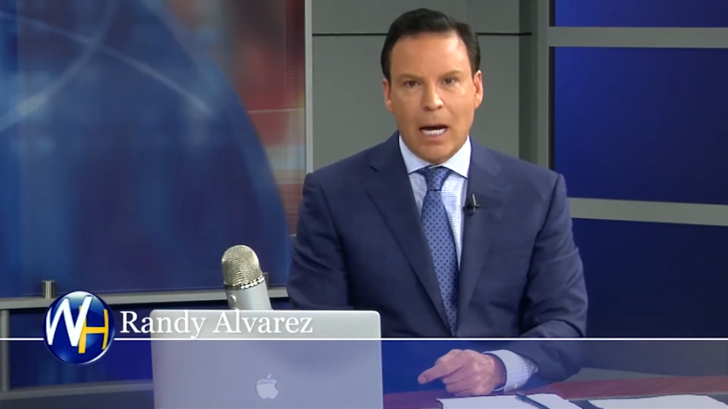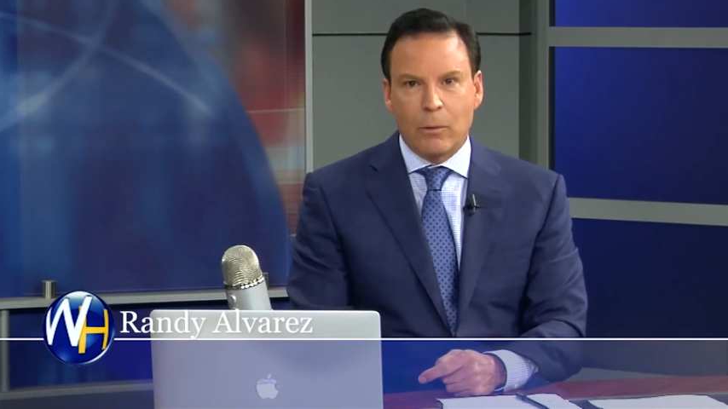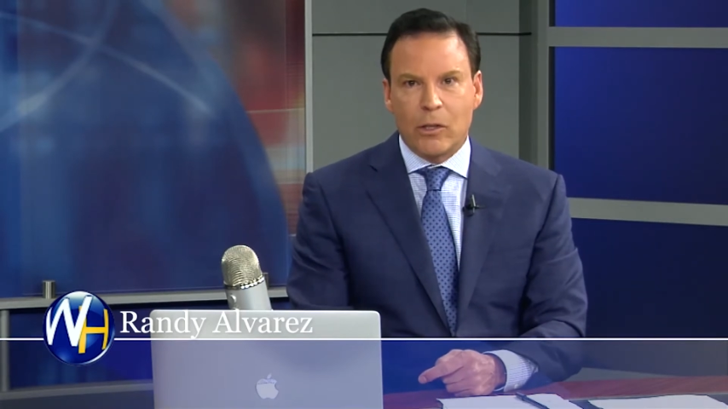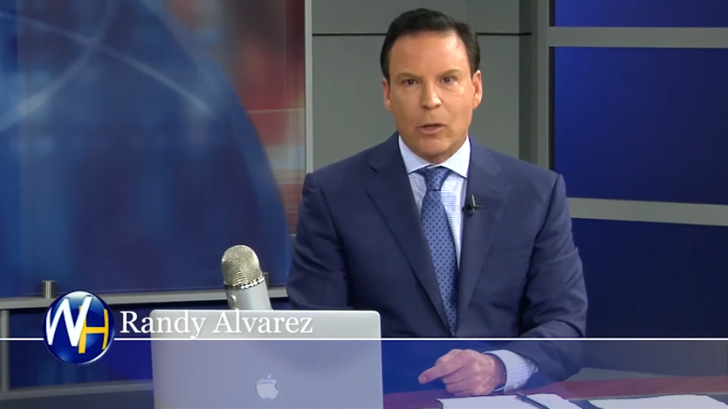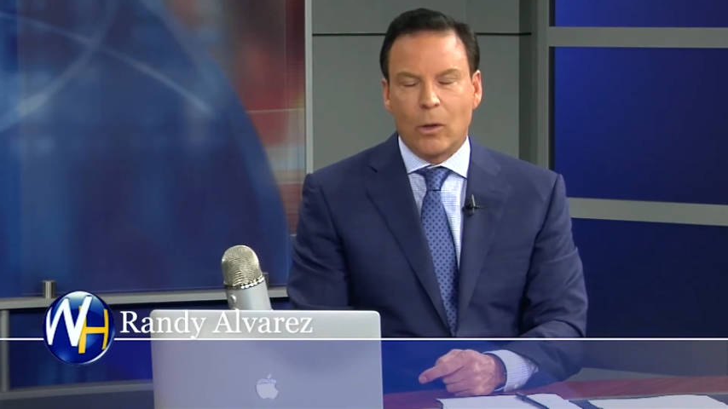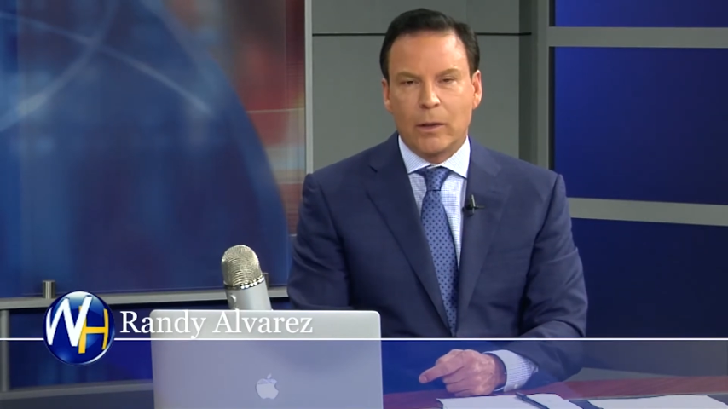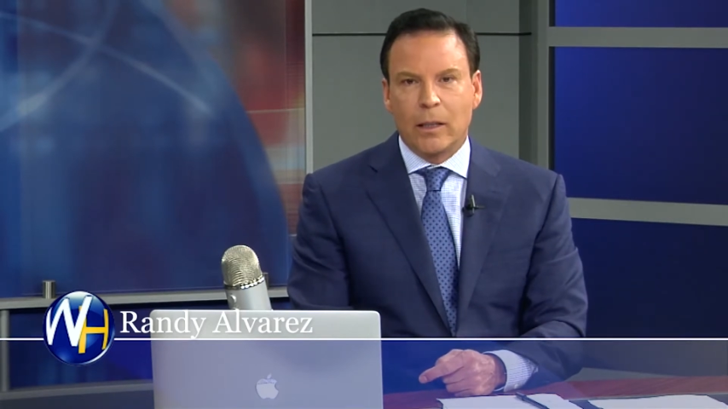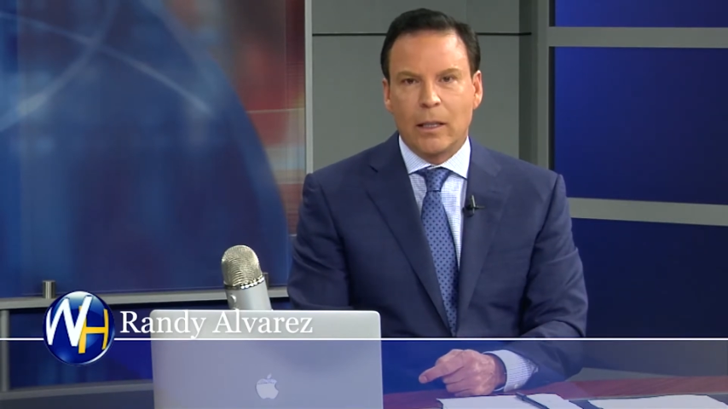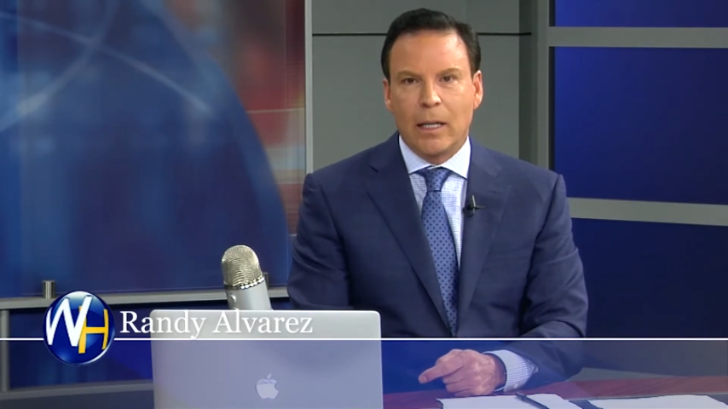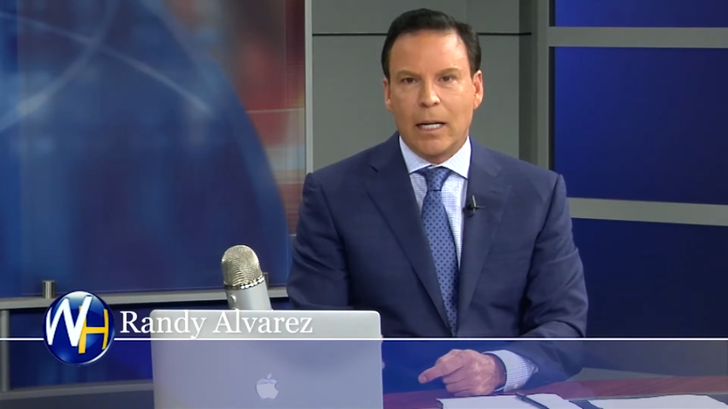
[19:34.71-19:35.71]
I was sold.
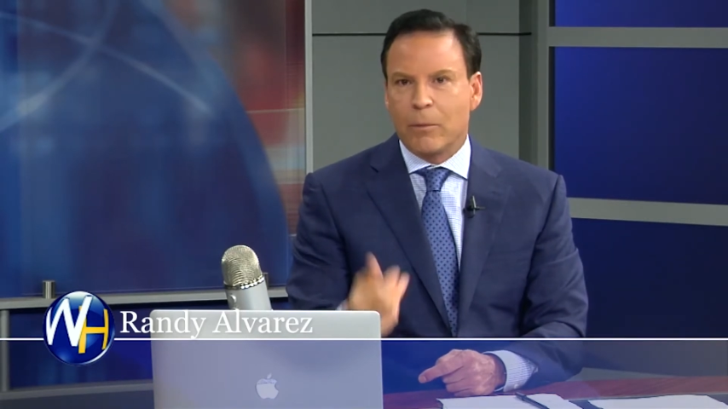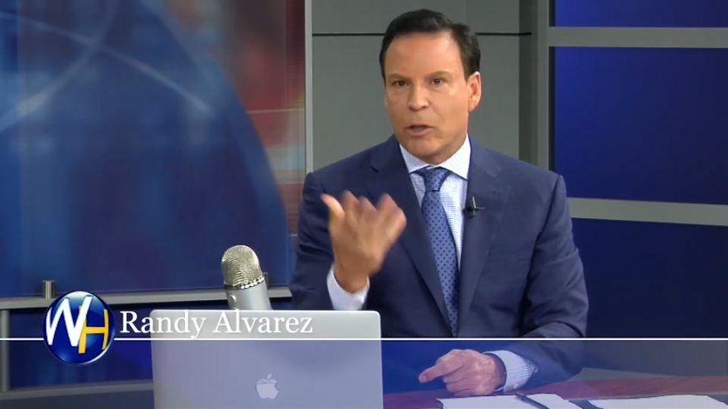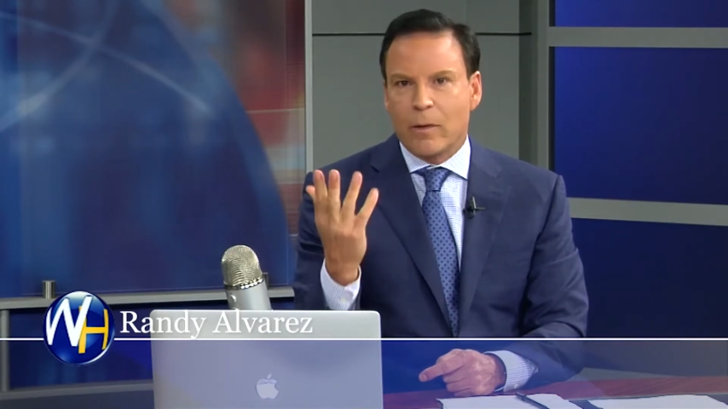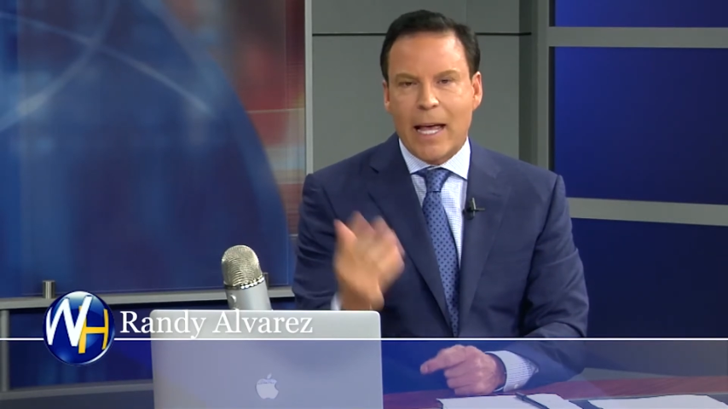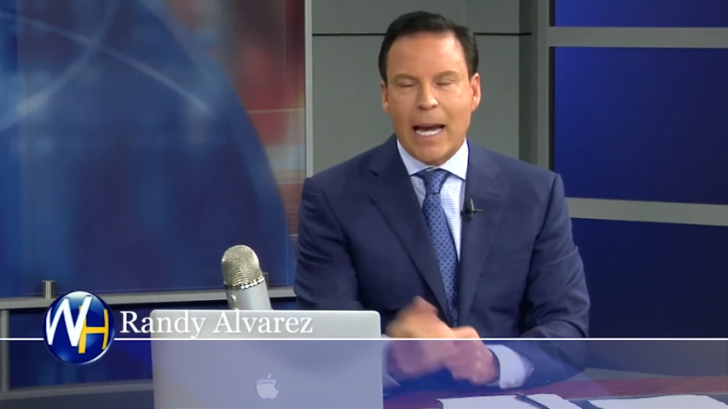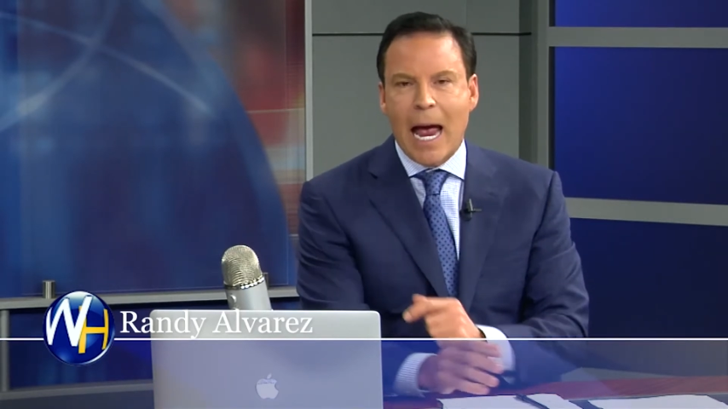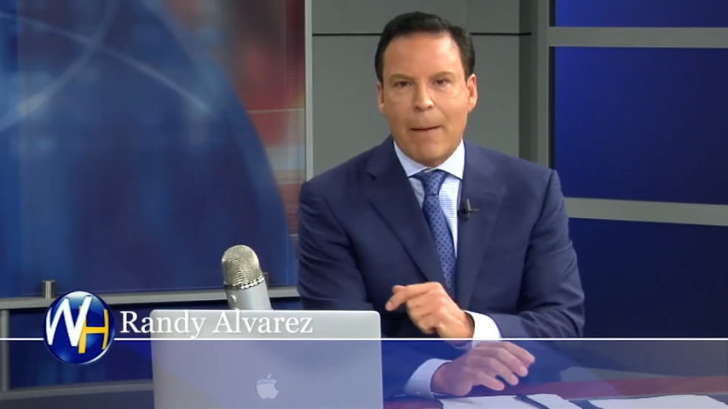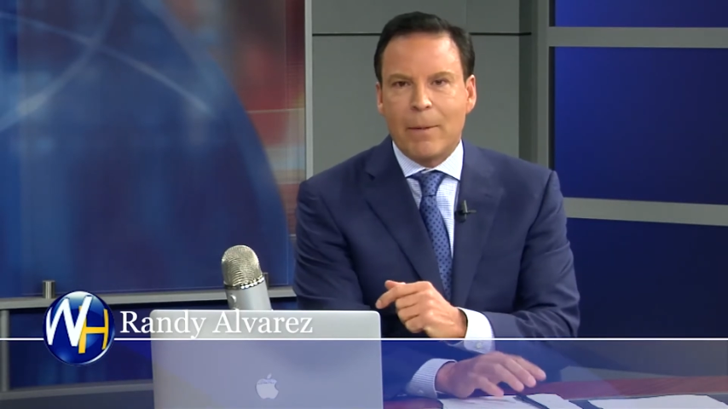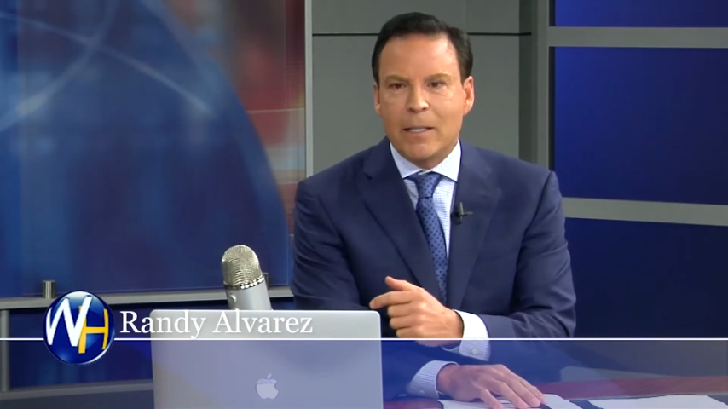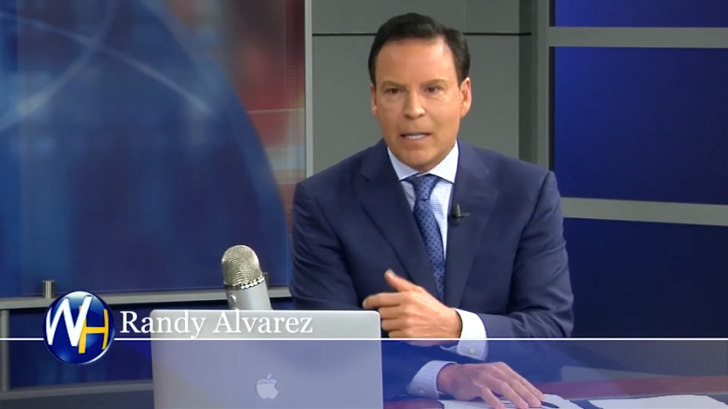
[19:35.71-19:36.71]
And I'm sure that
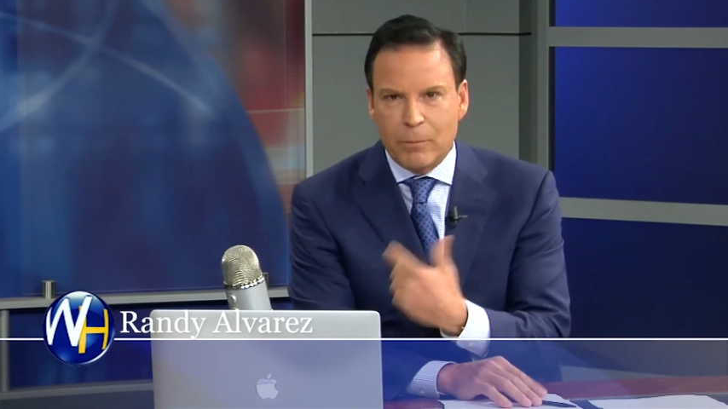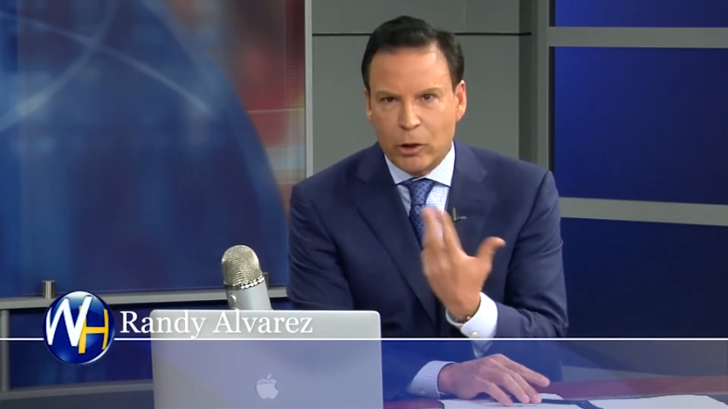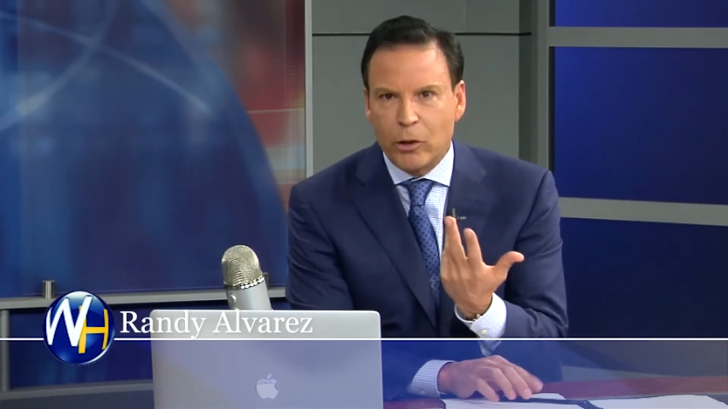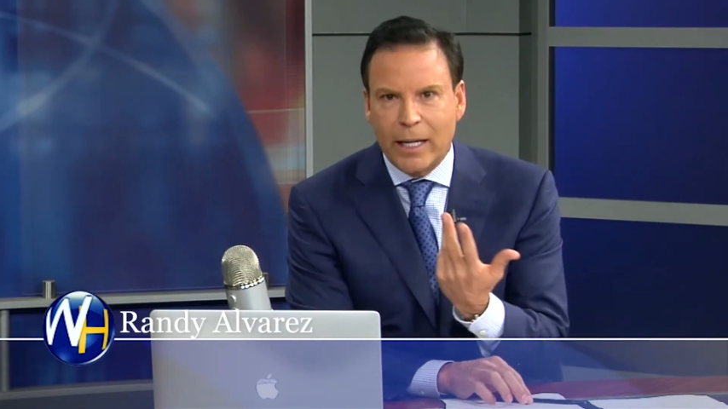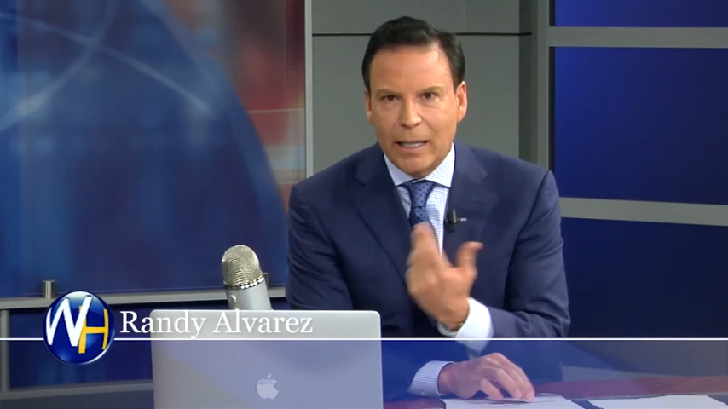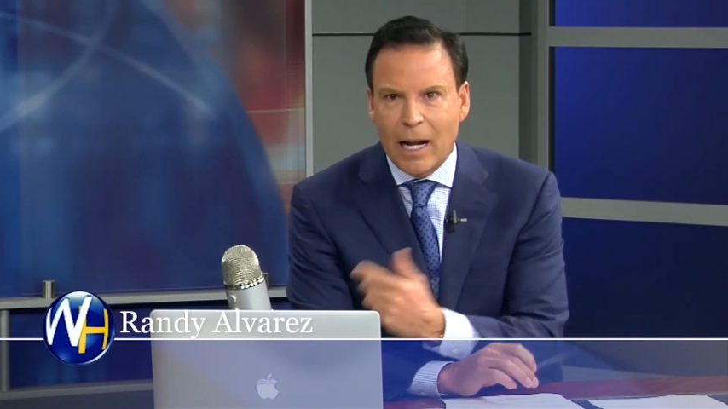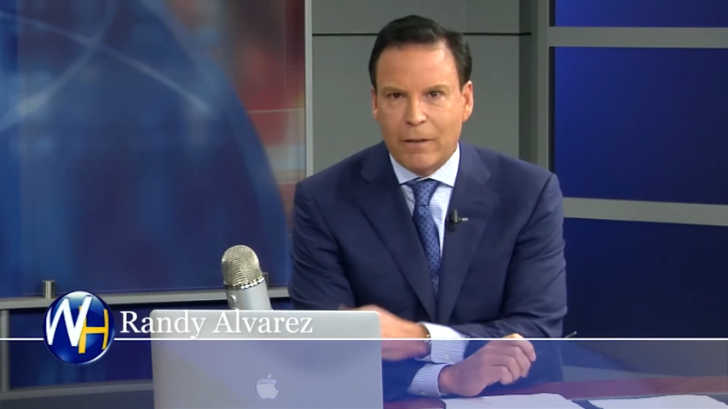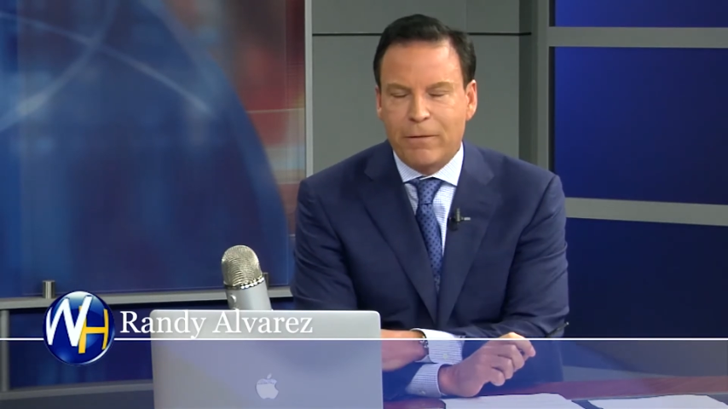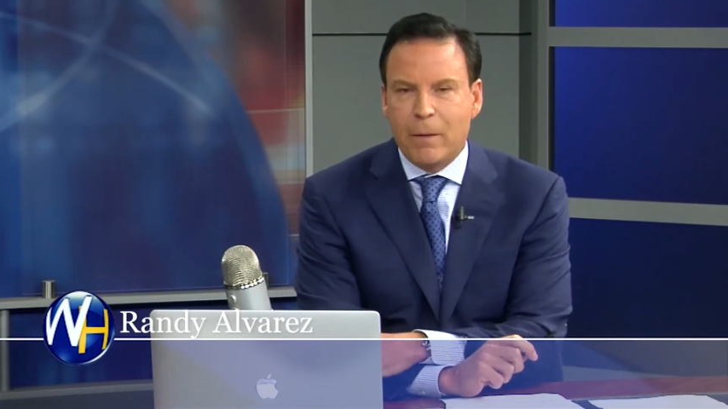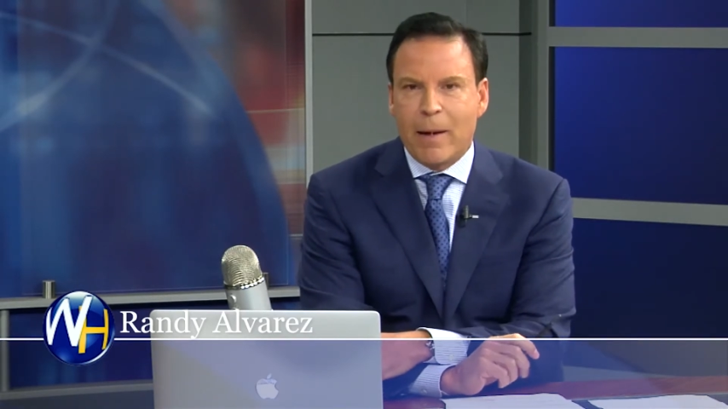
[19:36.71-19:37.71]
happens, and I'm sure you get a lot
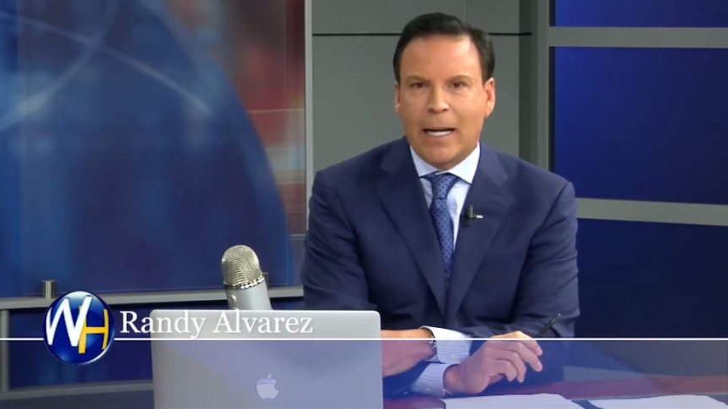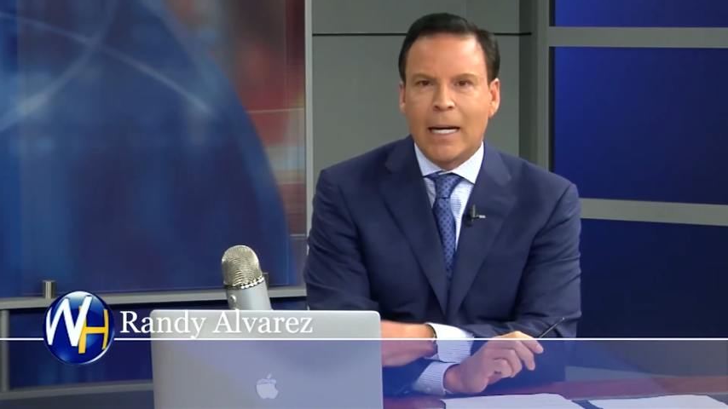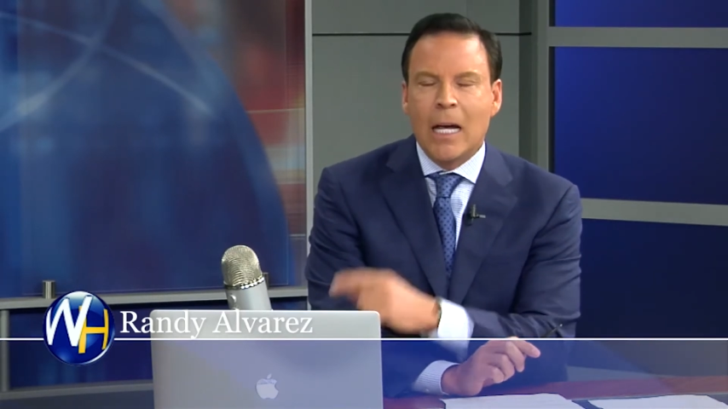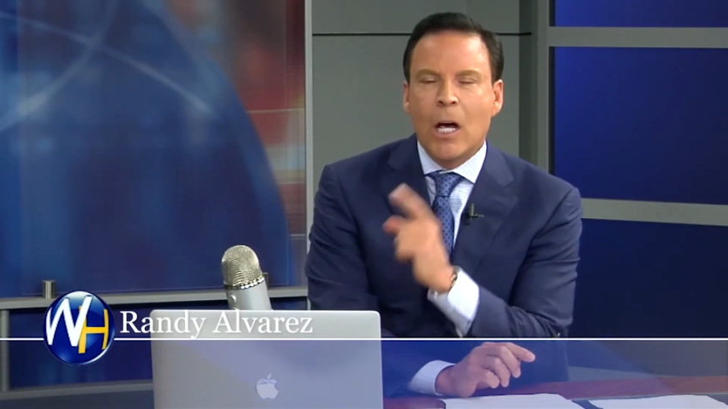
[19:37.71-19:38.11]
of feedback.